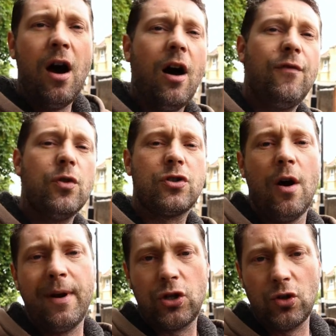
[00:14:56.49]
I've always
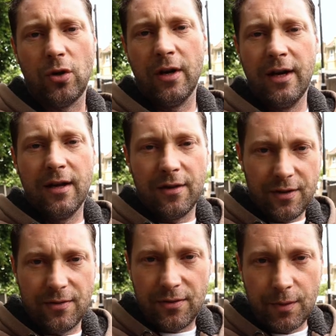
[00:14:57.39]
got to make sure
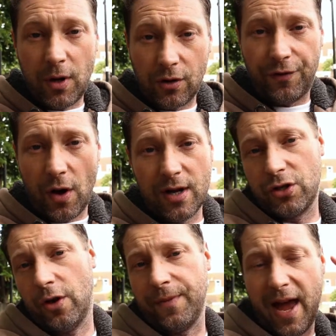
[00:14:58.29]
the microphone
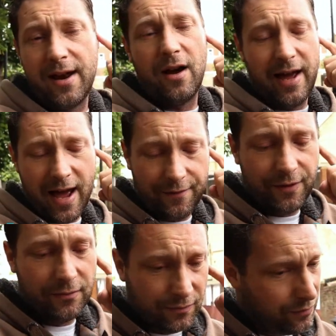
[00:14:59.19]
is on. And I have,